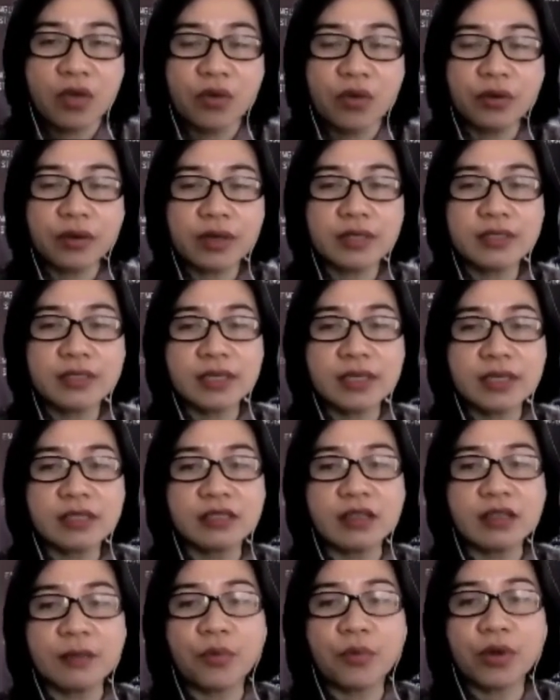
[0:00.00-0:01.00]
who
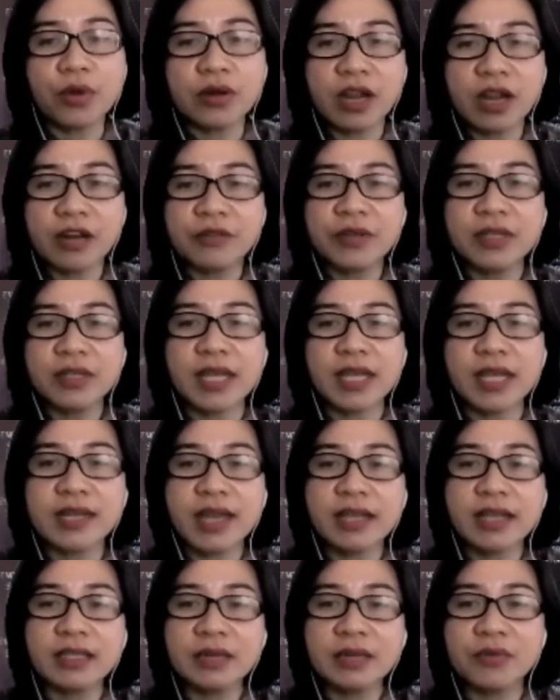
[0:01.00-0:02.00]
consist of
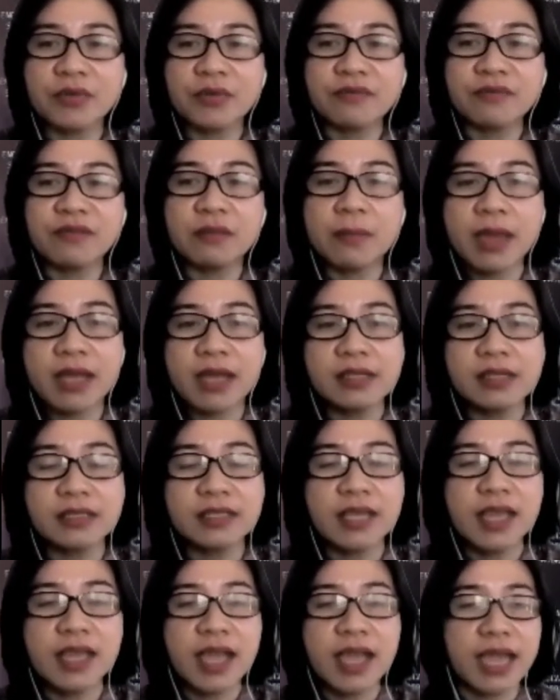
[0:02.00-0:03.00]
191
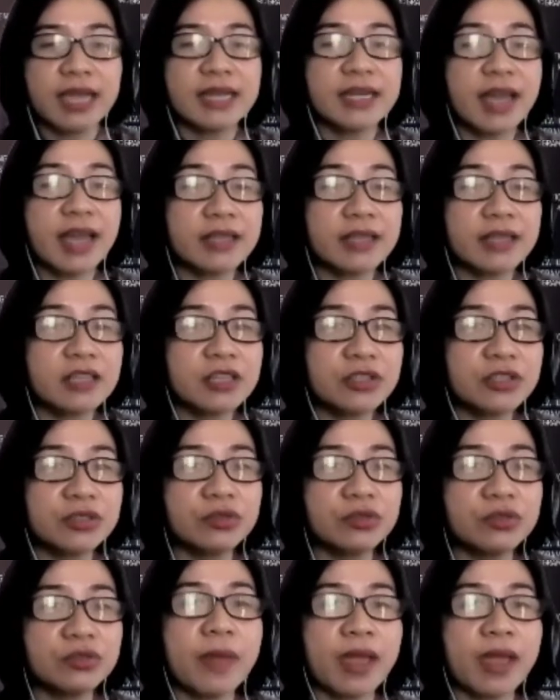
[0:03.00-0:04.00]
females and
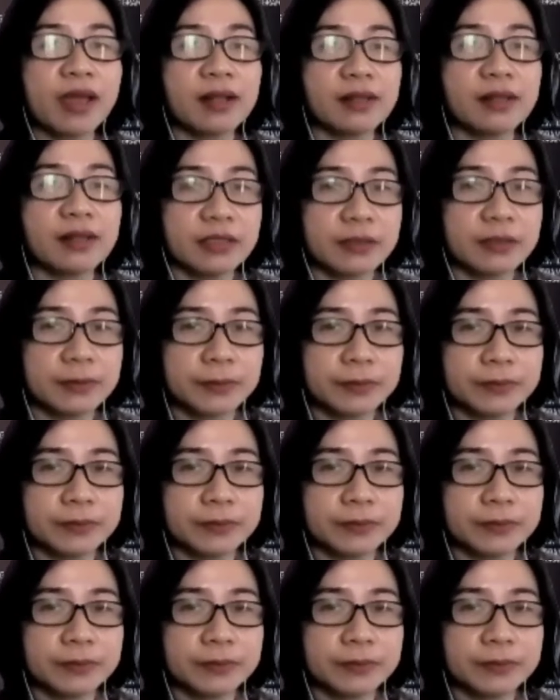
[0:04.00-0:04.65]
92 males.